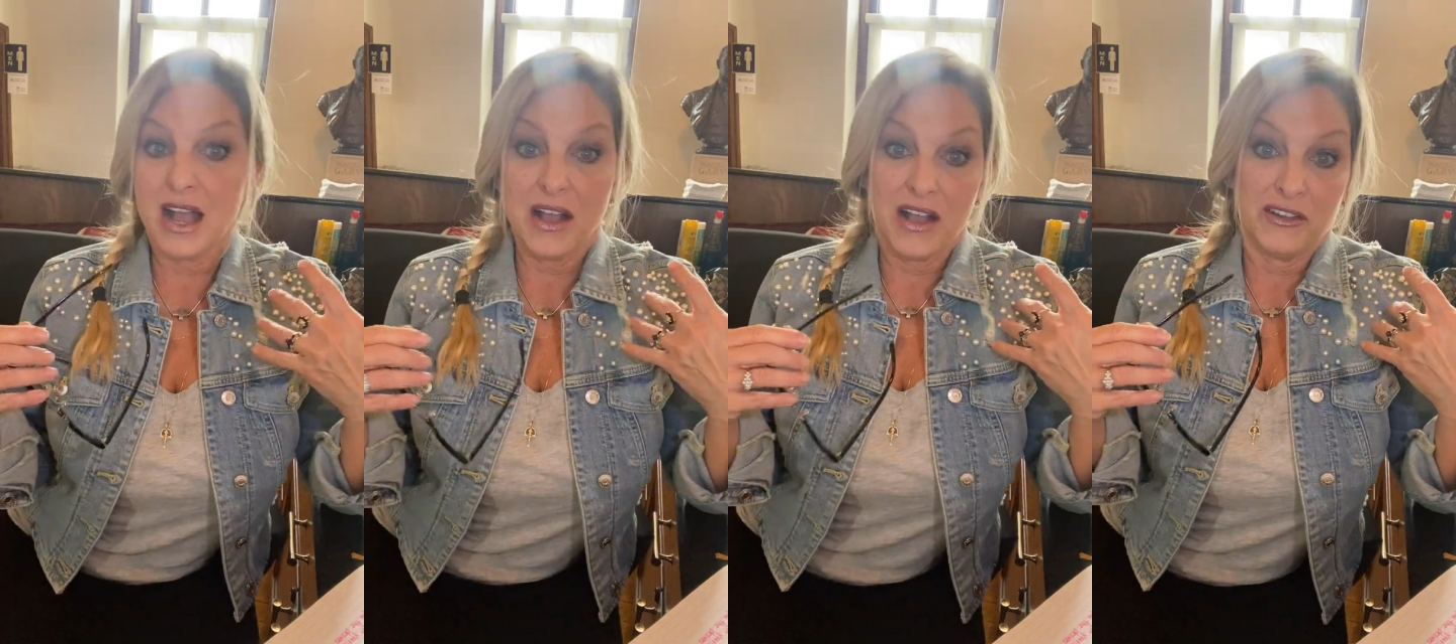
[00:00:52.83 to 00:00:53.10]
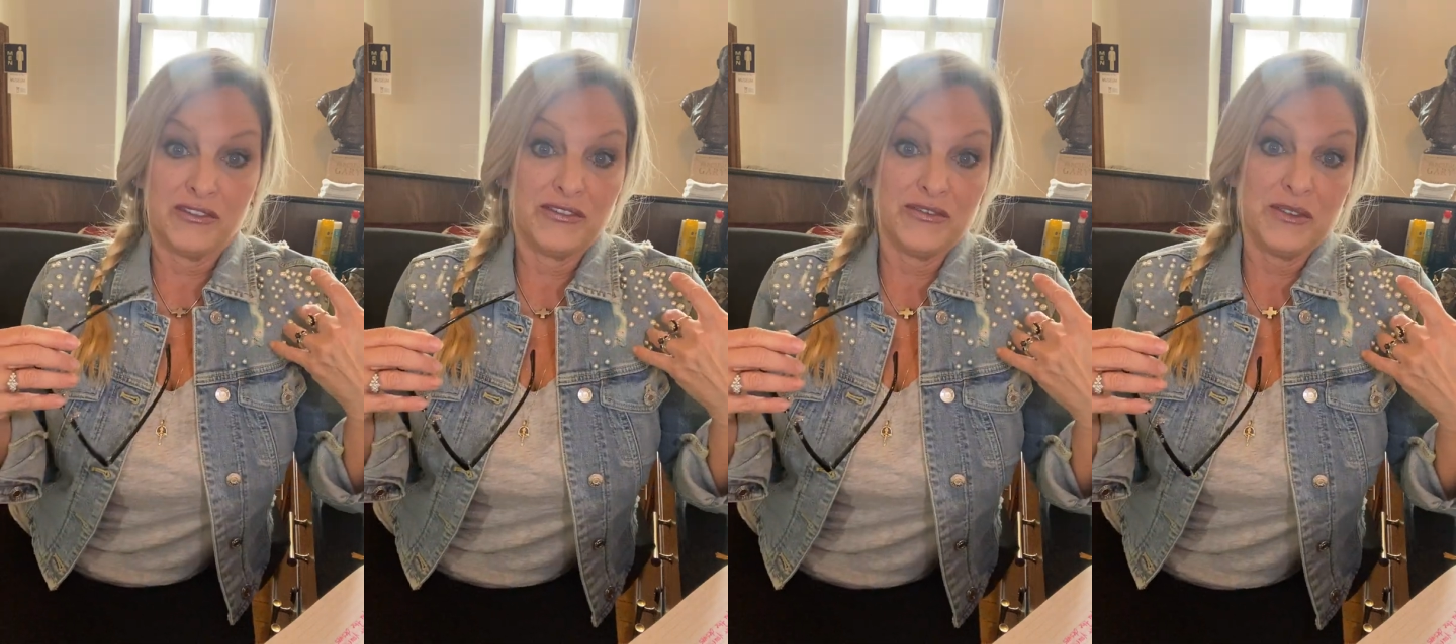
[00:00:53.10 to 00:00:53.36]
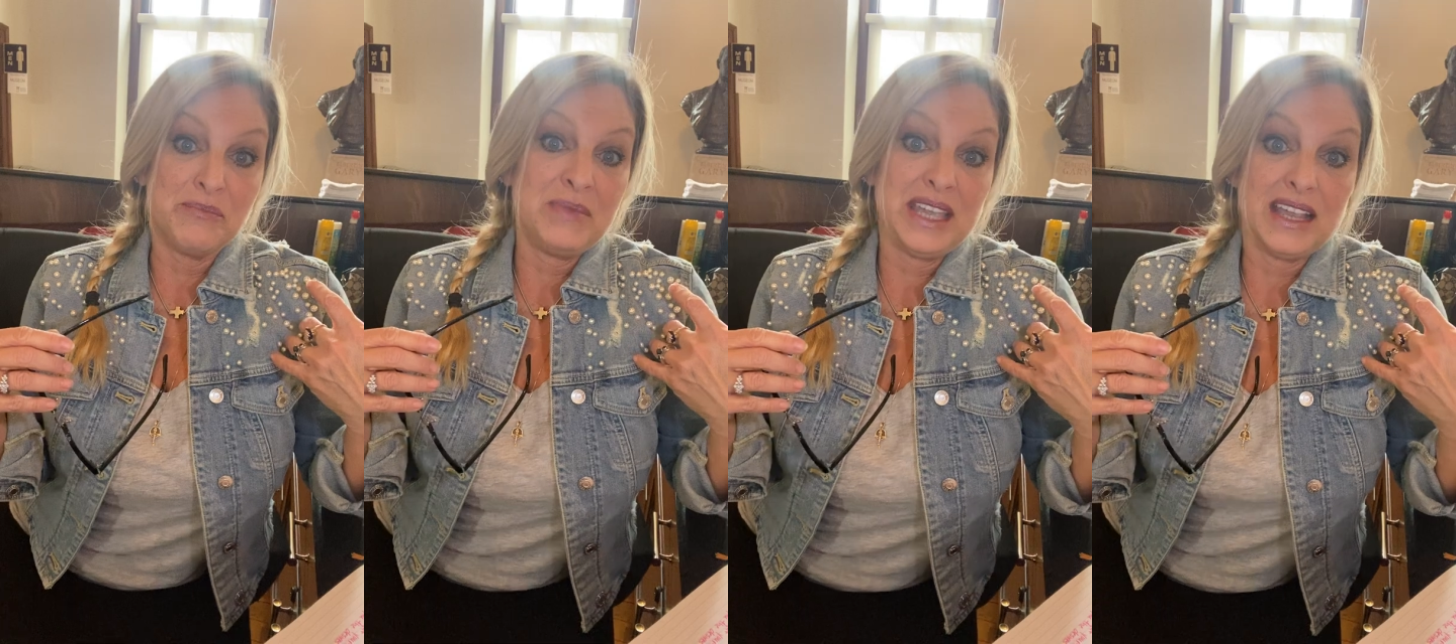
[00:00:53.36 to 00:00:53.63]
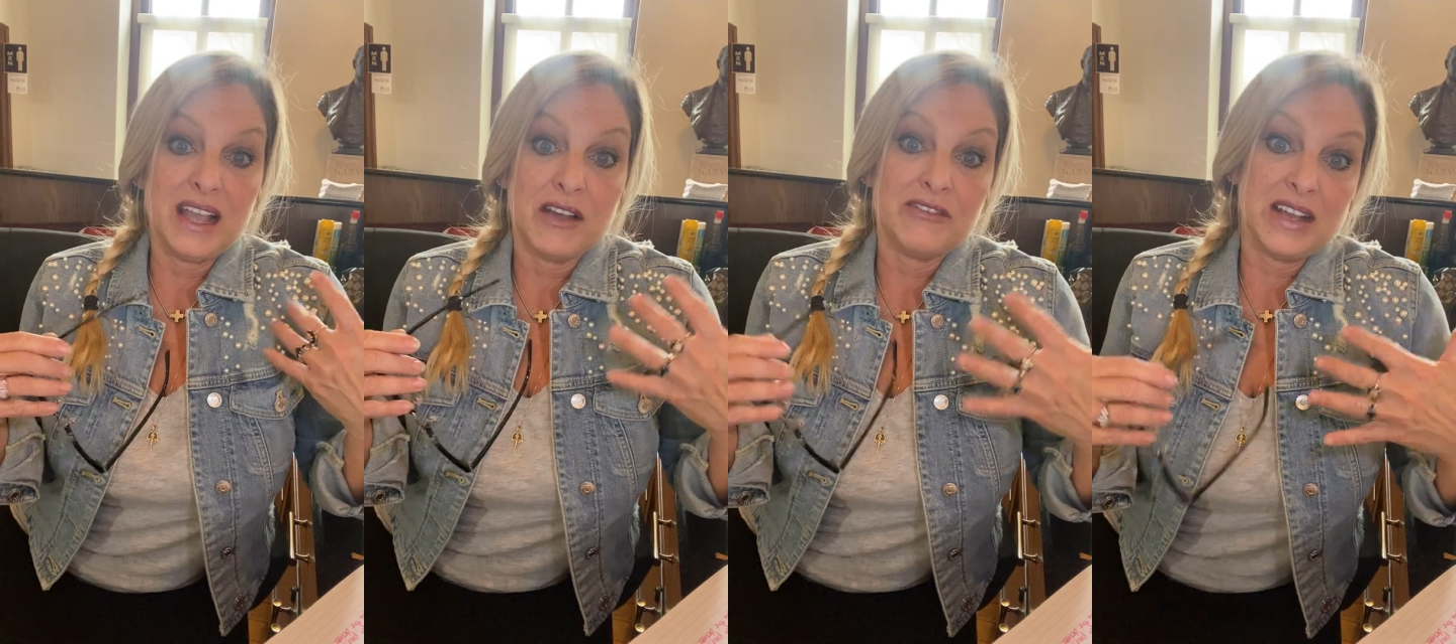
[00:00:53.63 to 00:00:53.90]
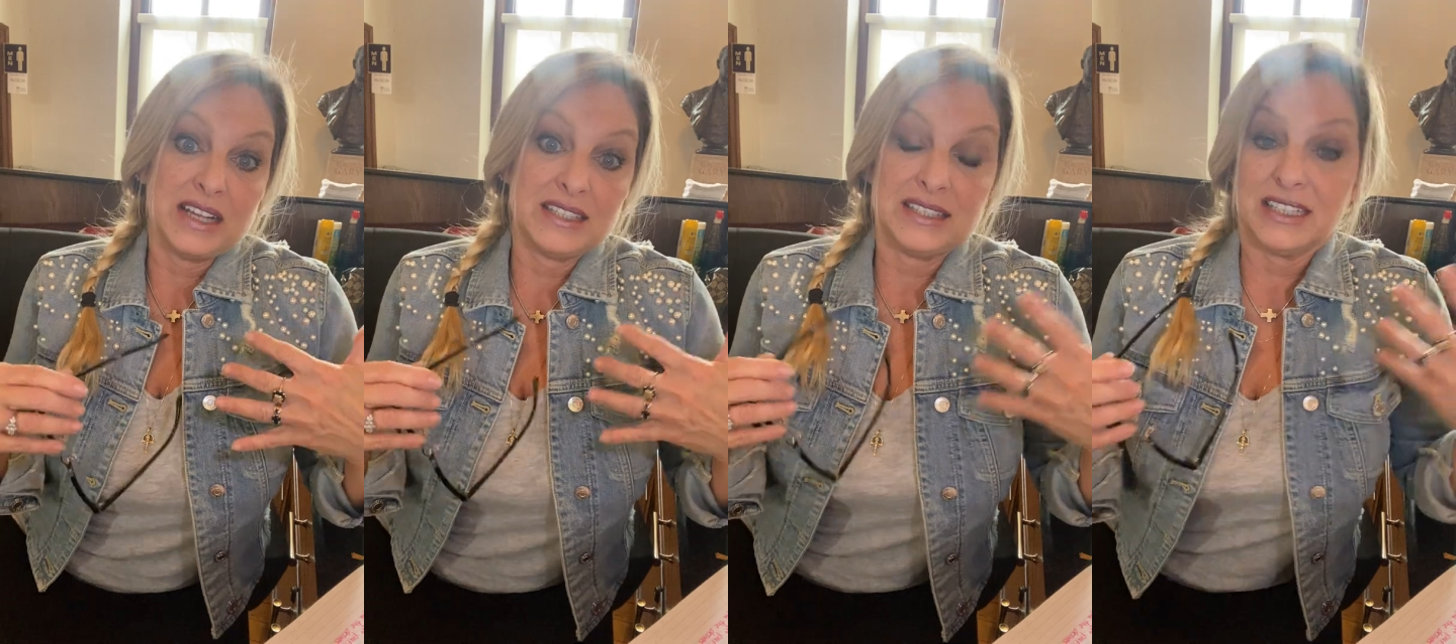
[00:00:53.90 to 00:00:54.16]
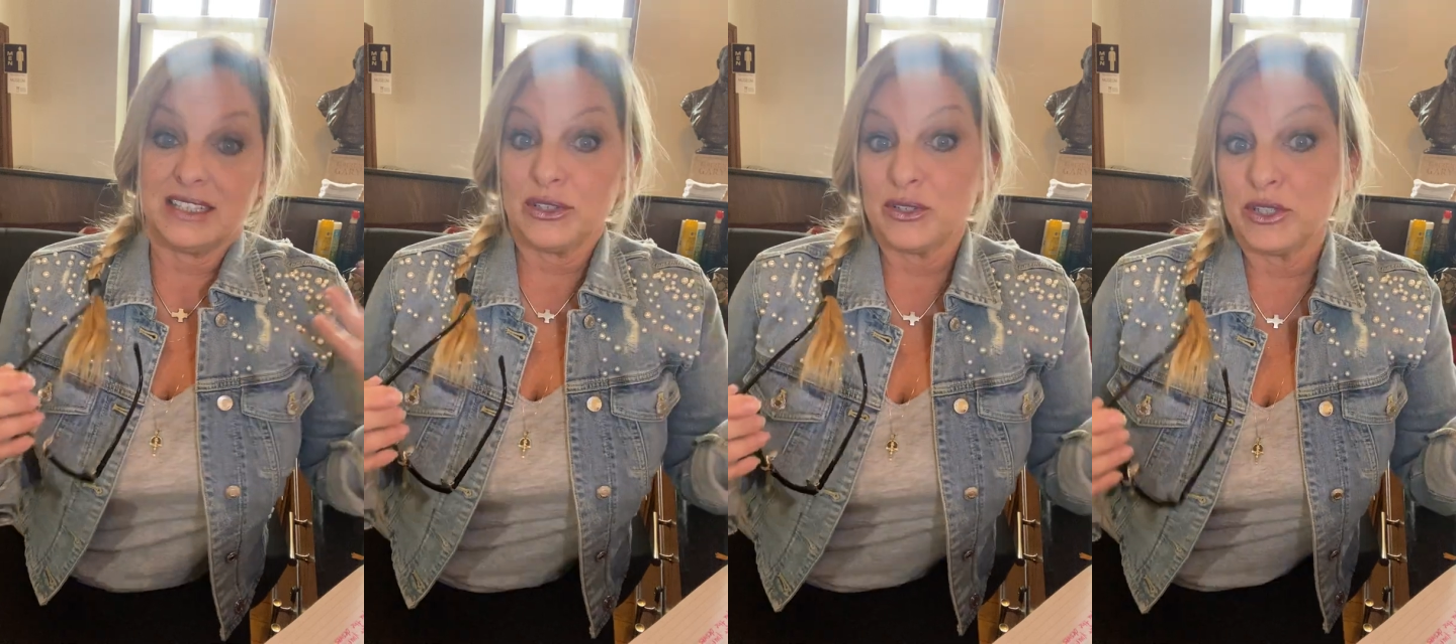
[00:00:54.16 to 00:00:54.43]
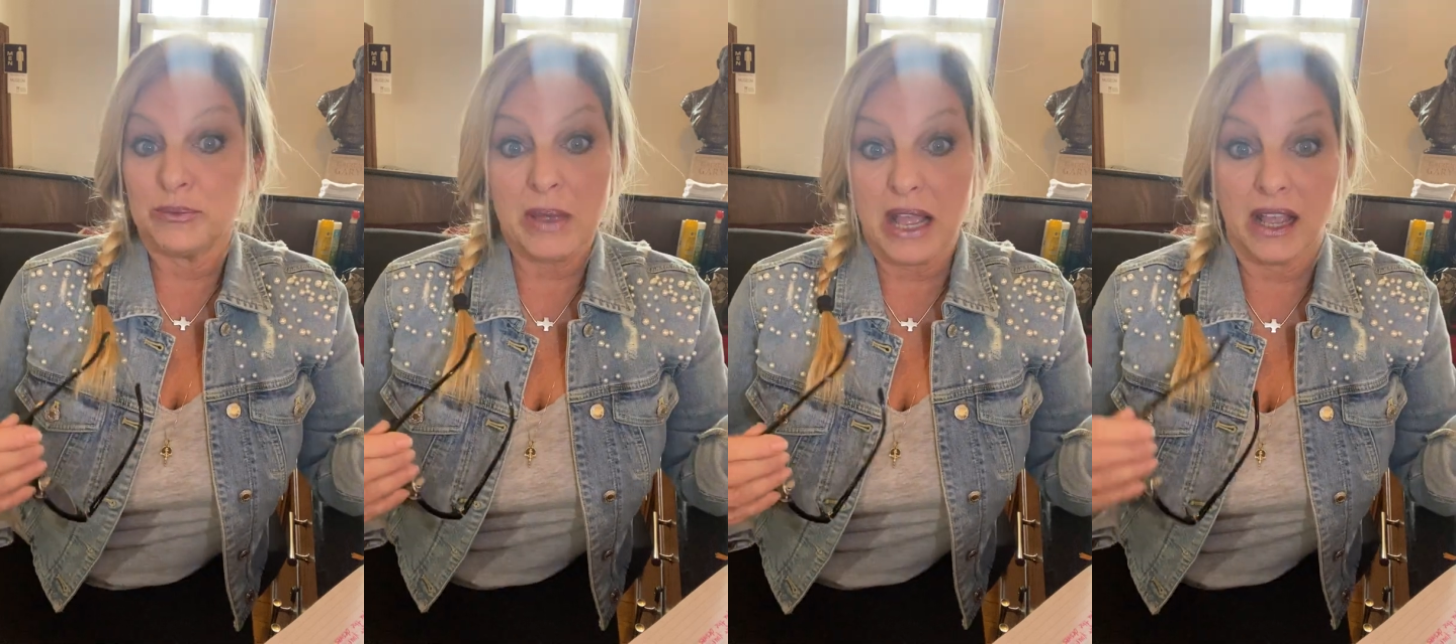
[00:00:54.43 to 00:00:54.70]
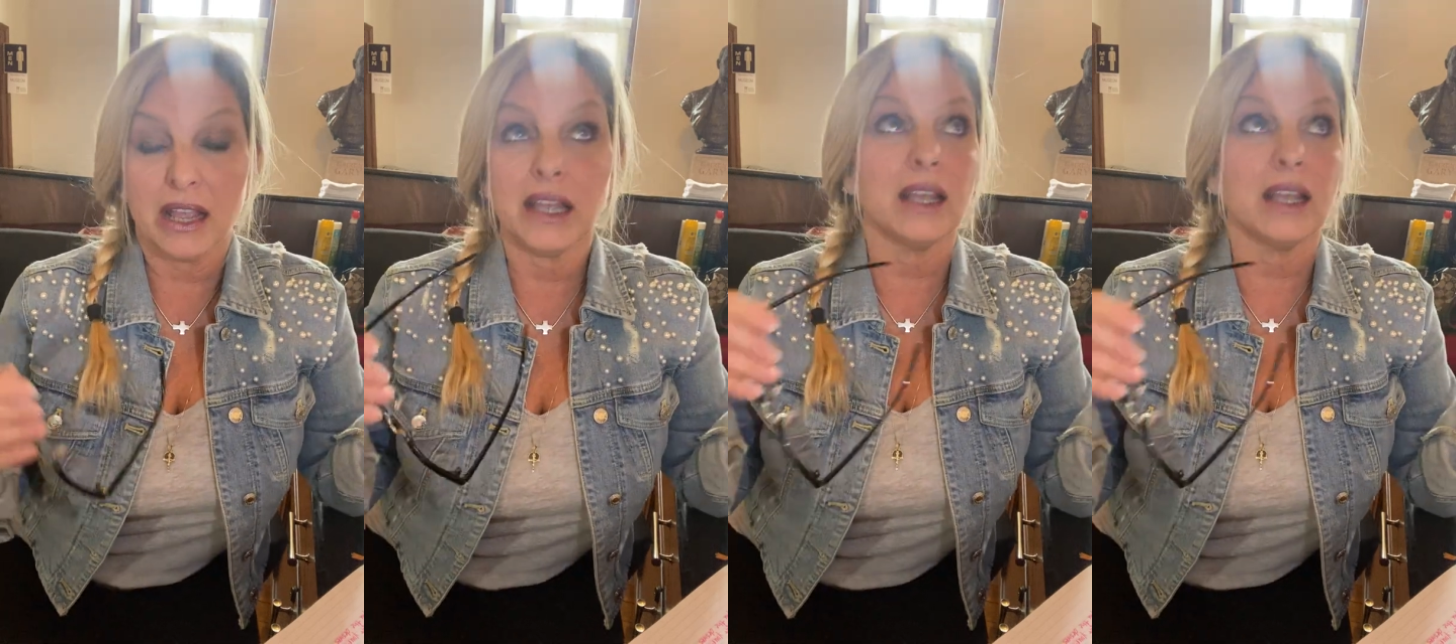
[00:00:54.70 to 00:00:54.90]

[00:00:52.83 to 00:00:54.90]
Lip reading: of me, of us, this little speck